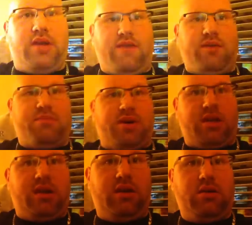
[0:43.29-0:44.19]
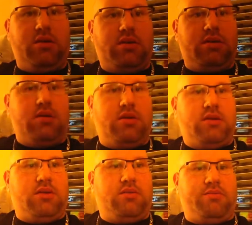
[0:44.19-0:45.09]
everybody.
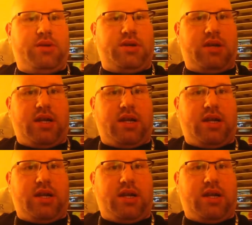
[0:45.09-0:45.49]
But